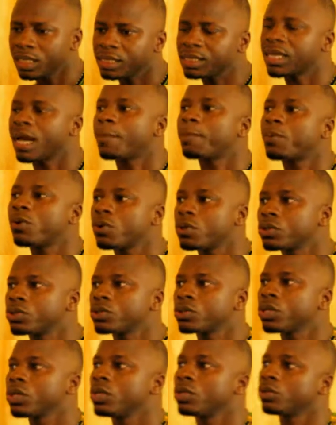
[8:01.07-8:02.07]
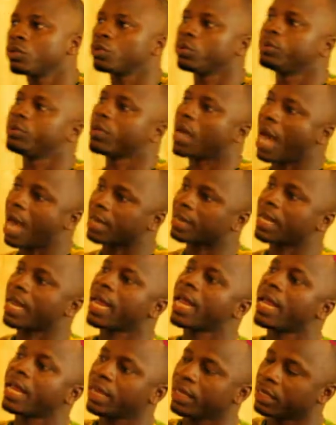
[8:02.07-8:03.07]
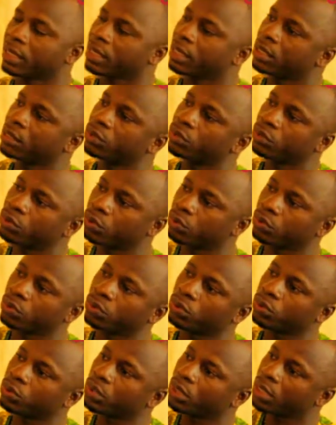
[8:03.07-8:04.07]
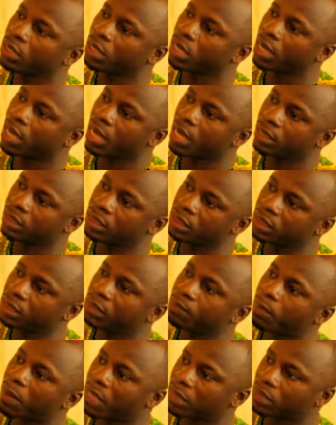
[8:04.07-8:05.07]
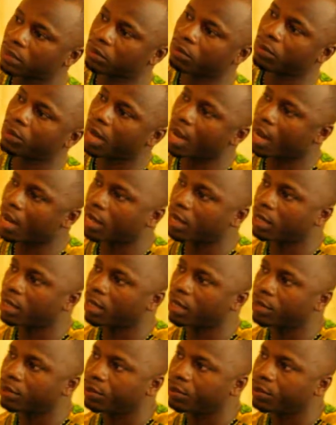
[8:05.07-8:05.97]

supposed to adhere to this particular,